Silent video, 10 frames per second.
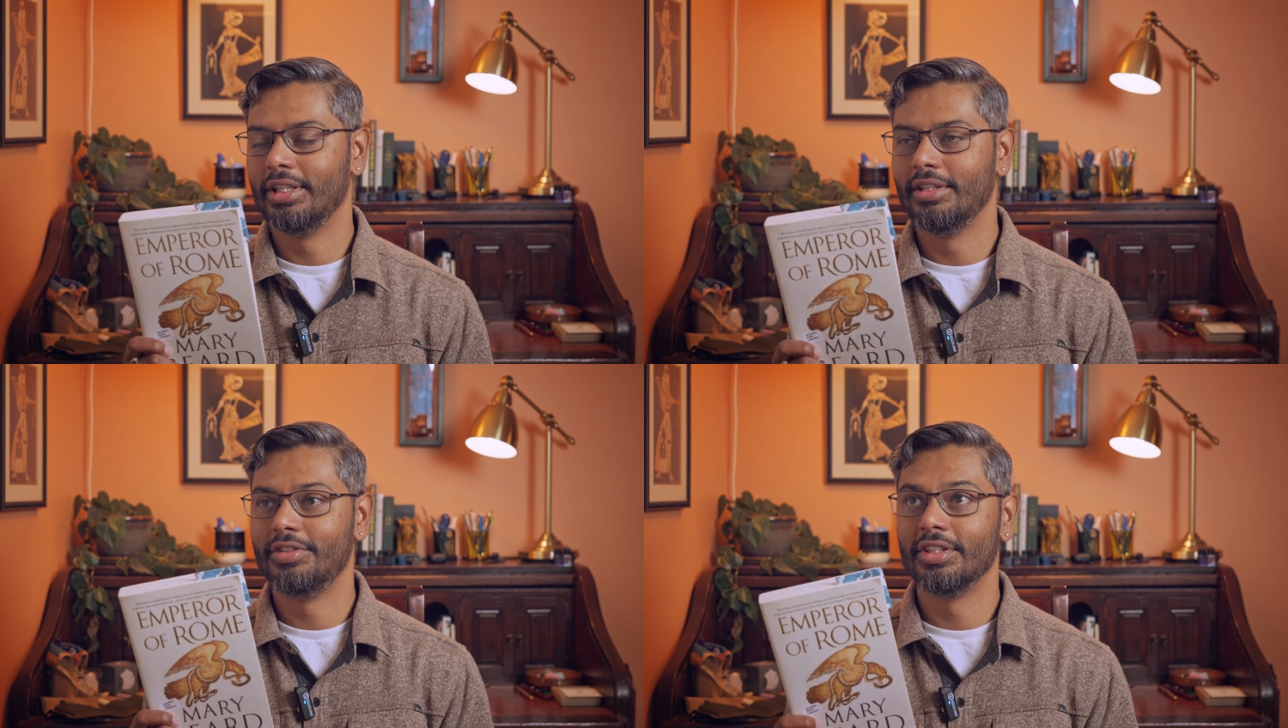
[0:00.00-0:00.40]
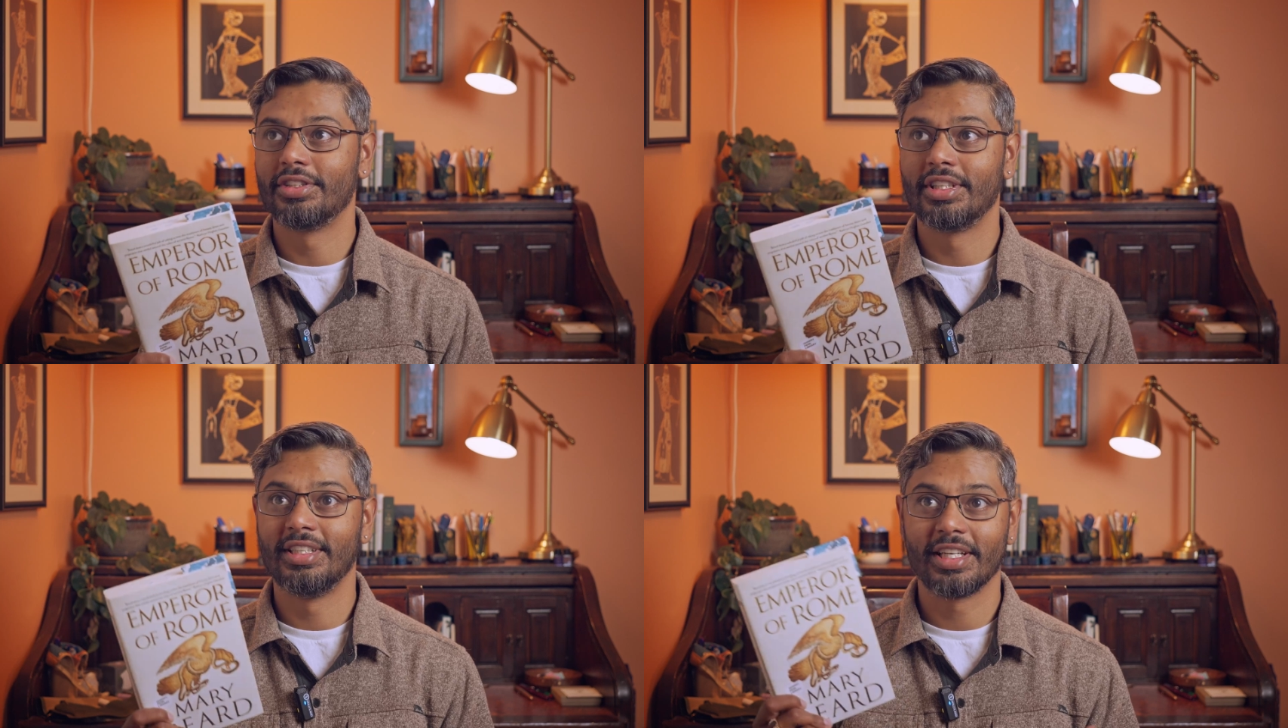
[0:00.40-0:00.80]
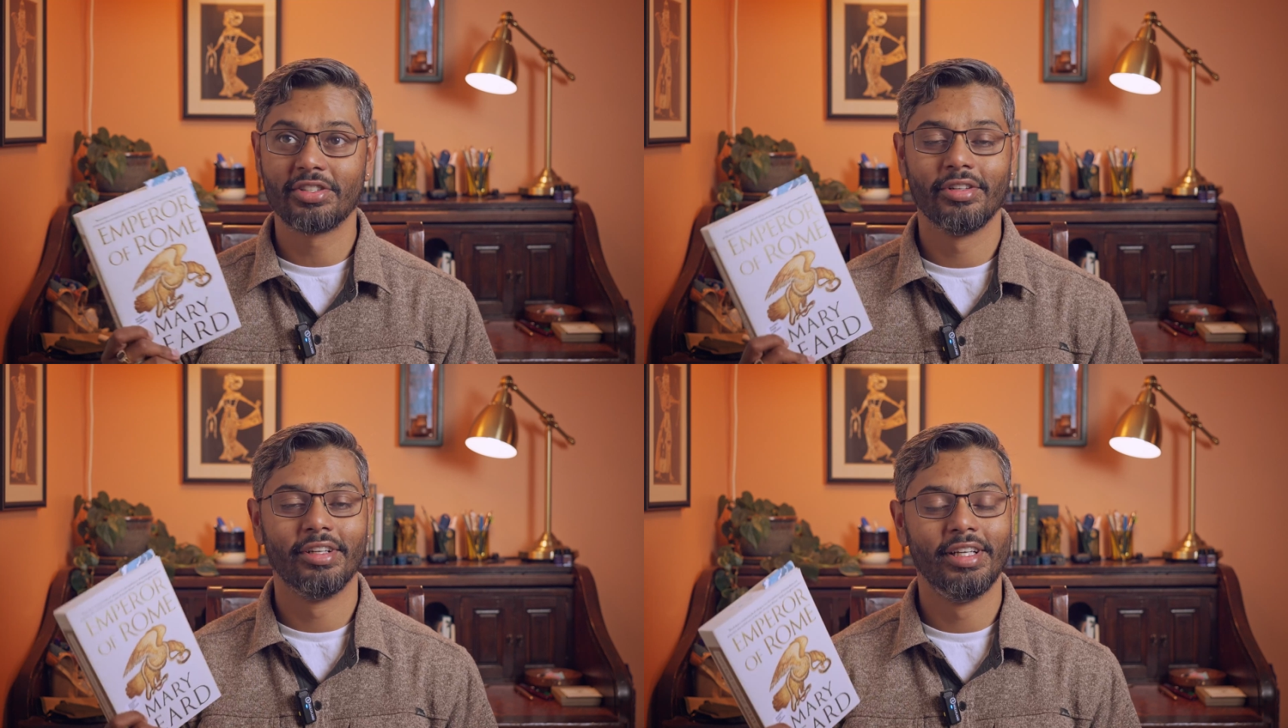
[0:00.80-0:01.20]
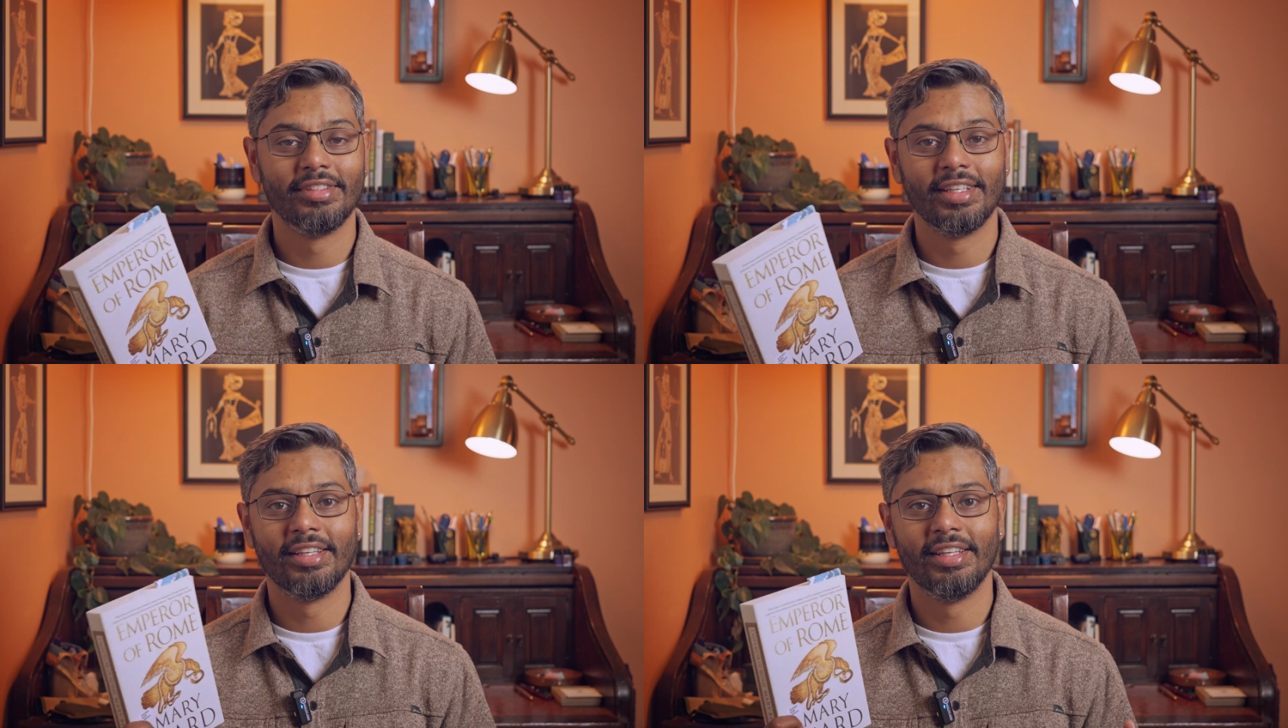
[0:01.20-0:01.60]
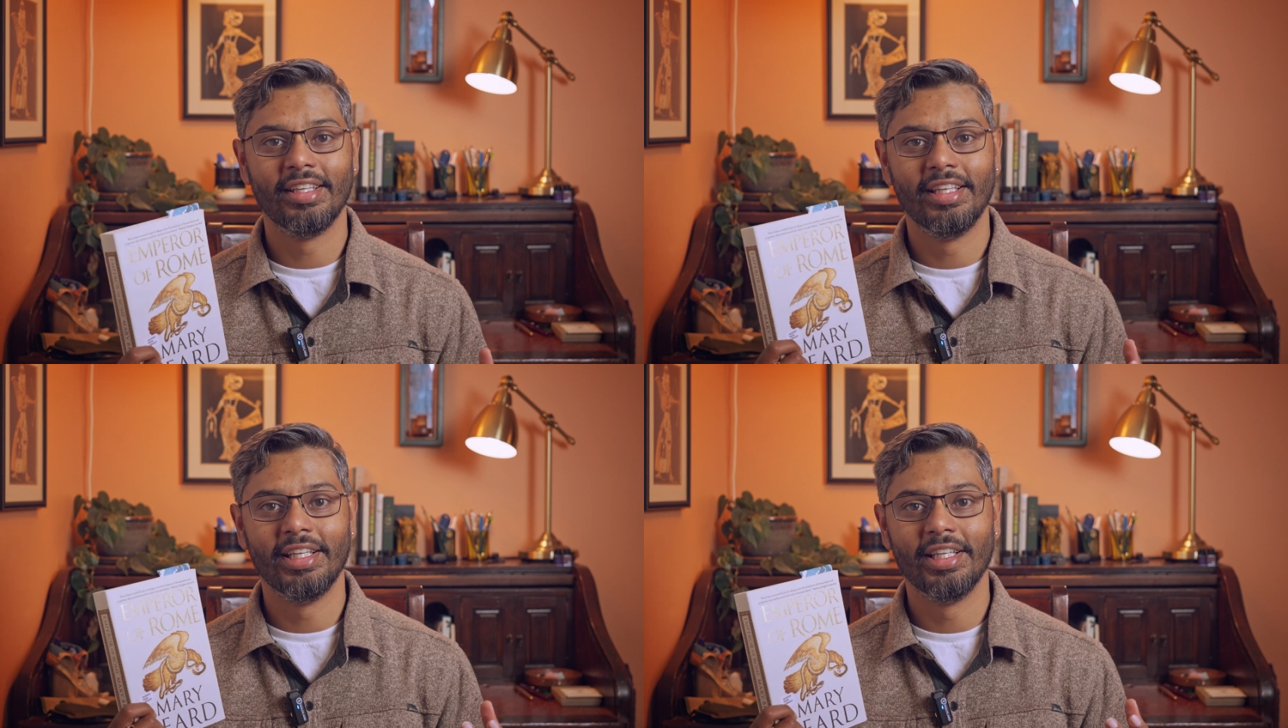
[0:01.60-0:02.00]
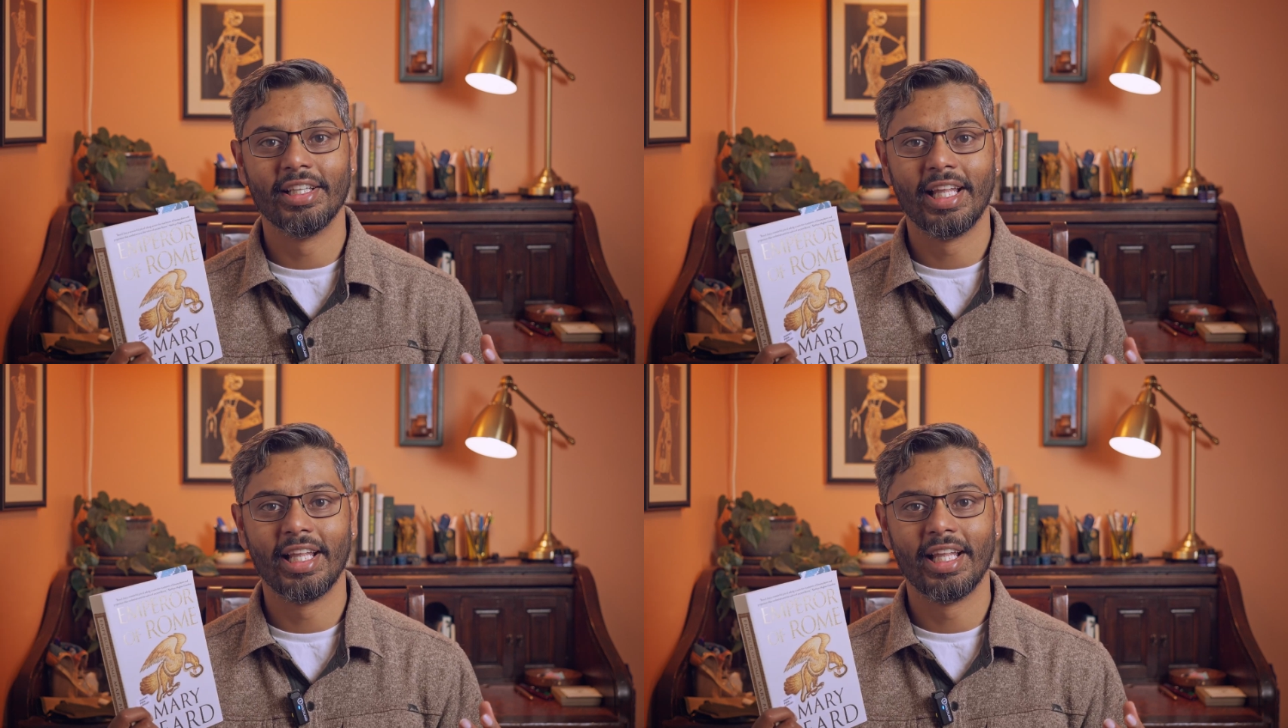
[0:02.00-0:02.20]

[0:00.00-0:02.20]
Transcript: of just contextualizing the